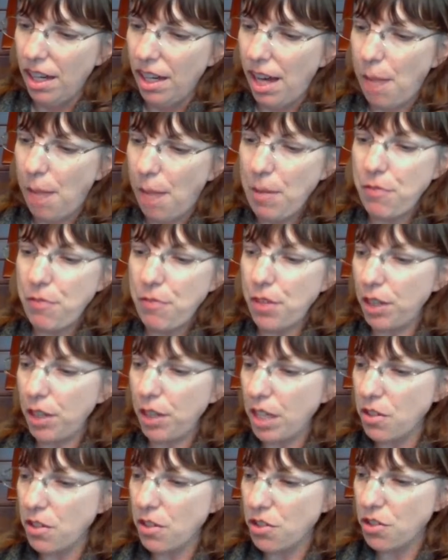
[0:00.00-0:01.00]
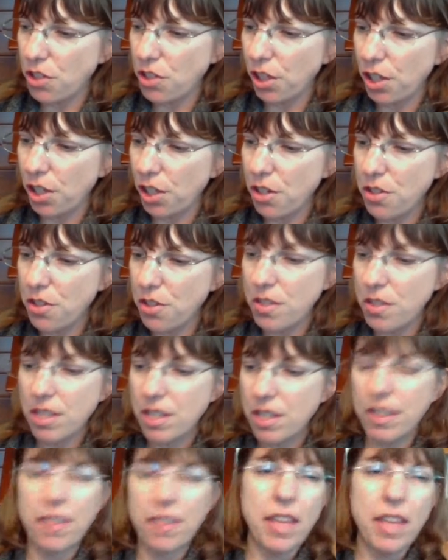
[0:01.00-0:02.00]
If they're concerned
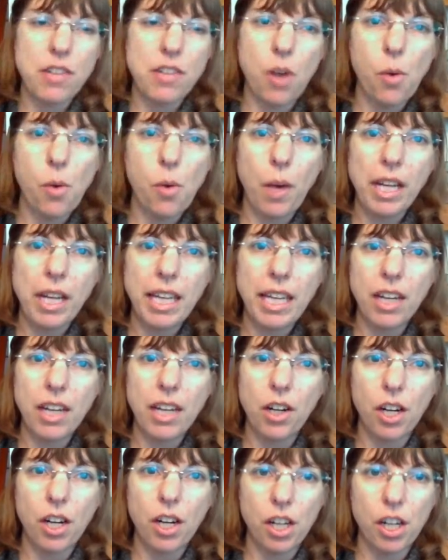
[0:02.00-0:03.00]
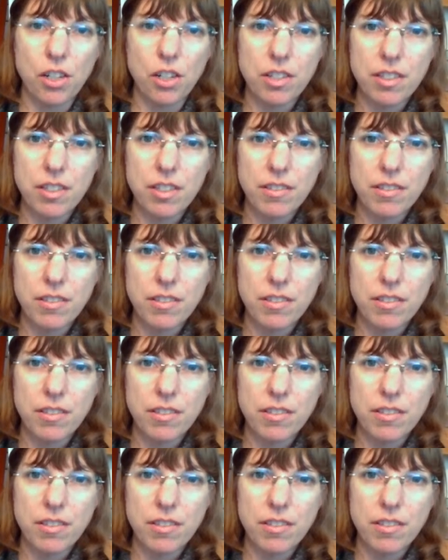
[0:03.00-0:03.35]
that they don't want to get hurt,